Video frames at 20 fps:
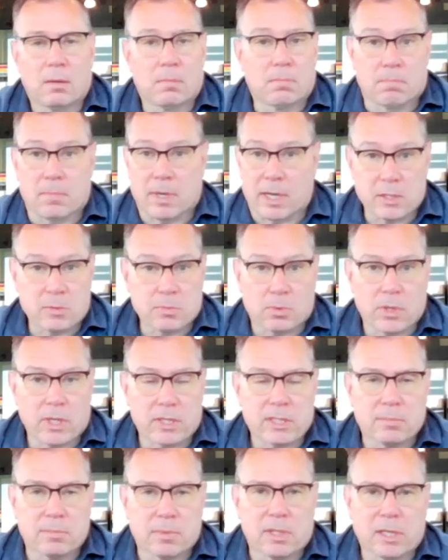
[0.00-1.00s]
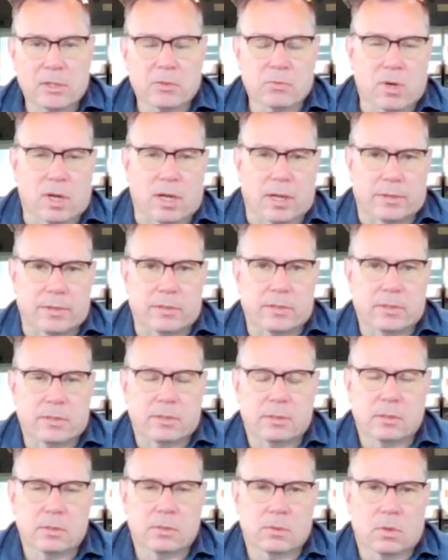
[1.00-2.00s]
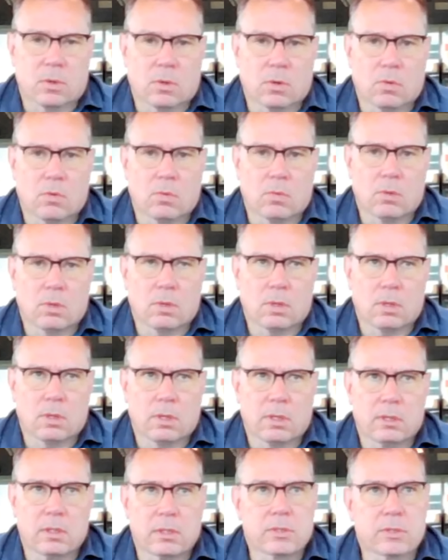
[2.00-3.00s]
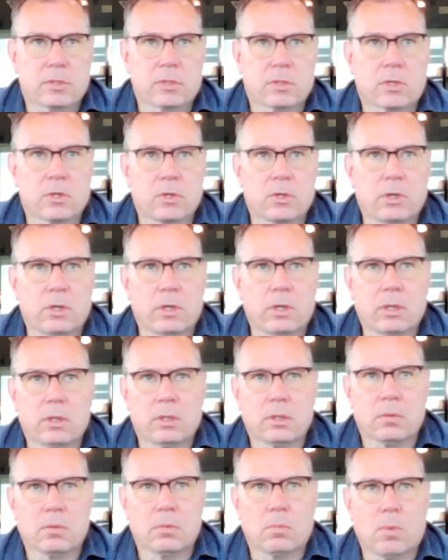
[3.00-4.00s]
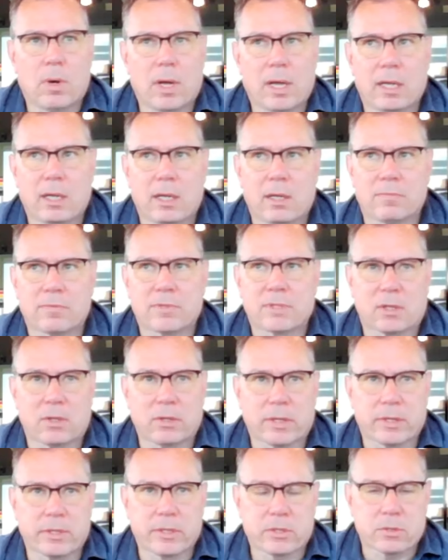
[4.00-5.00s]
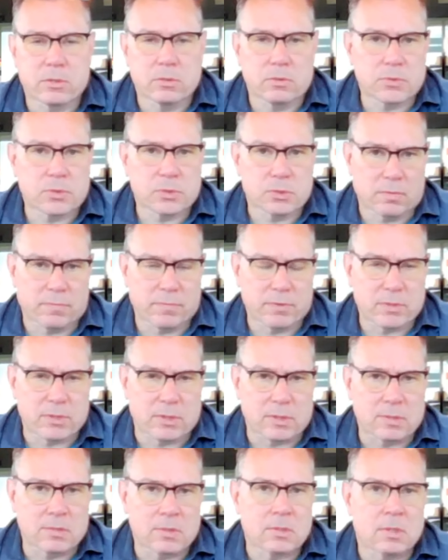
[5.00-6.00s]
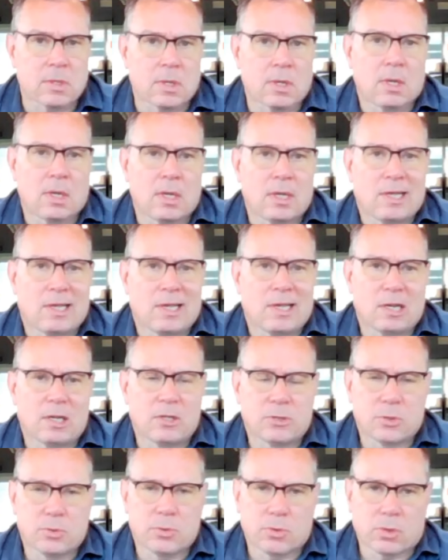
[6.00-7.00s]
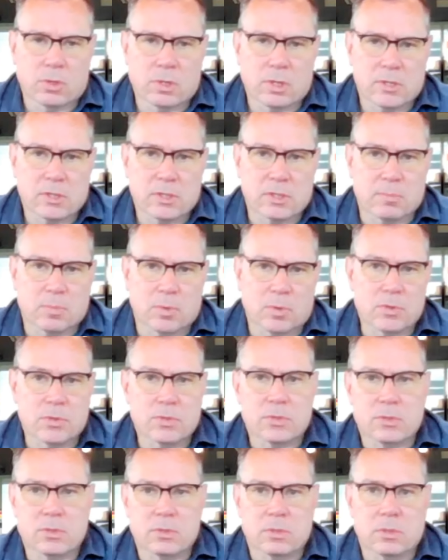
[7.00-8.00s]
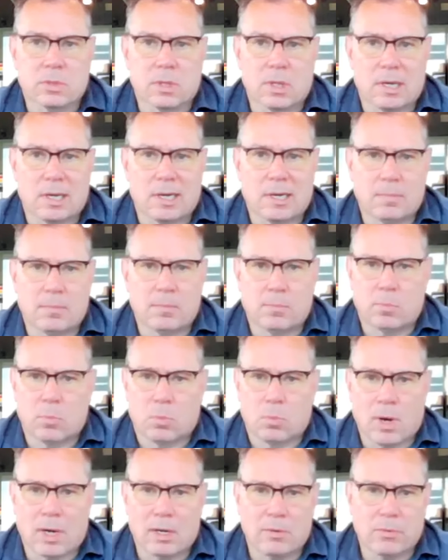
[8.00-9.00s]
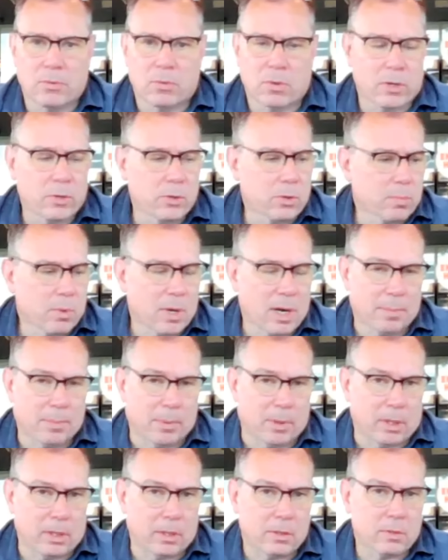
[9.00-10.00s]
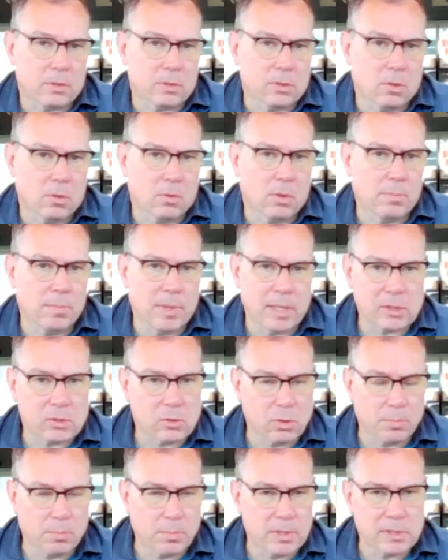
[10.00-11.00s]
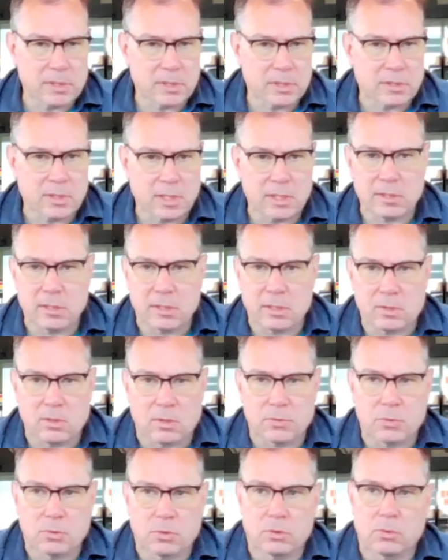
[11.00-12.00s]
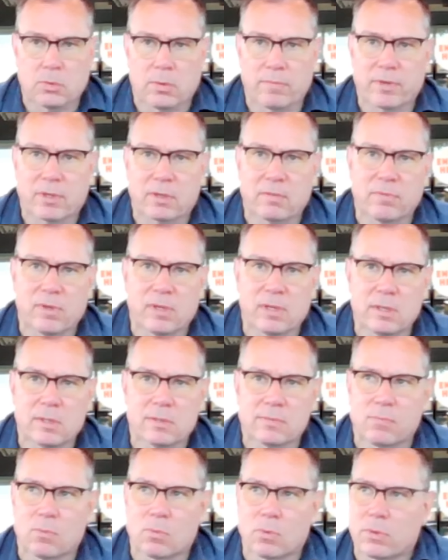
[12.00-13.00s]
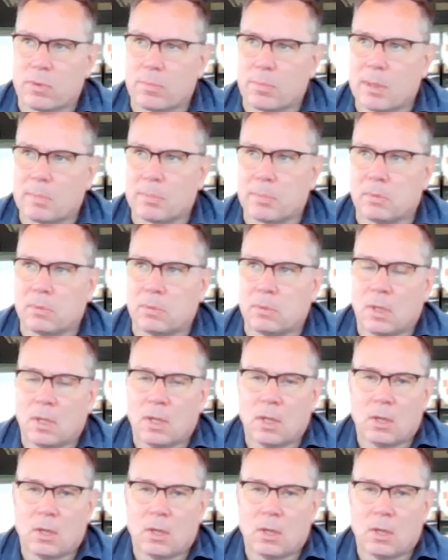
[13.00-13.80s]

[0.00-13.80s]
might as well get some electrons. So it is a good way of selling additional services to your customers while they're on your property. So it makes good business sense, and it's also a terrific convenience for the people